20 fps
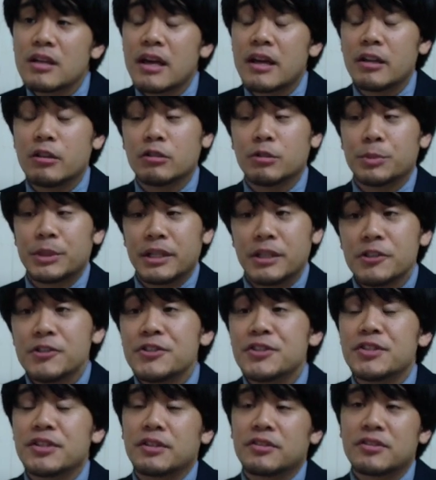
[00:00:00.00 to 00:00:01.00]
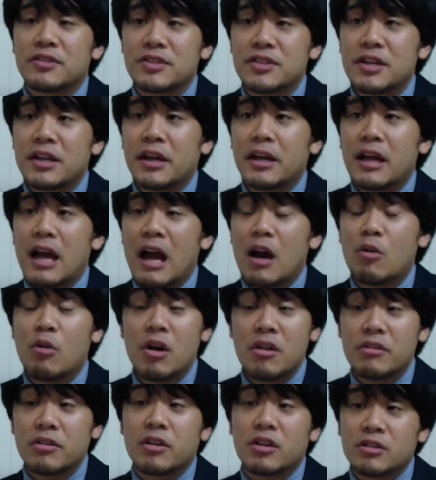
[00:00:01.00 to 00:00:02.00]
and it'll be interesting to see how
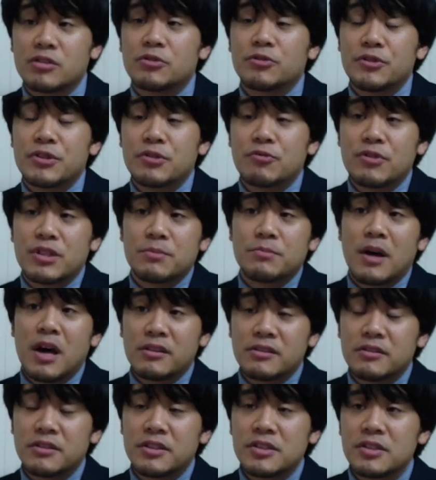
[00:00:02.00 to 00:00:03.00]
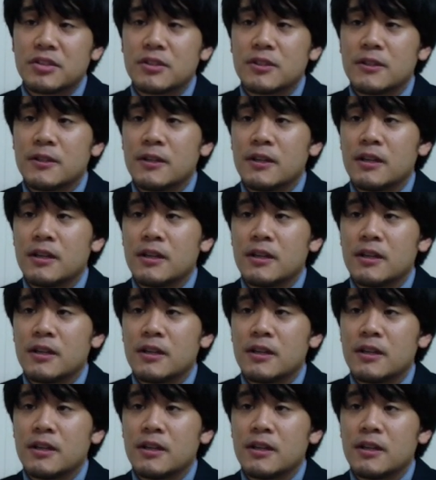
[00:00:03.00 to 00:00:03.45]
other countries respond to this.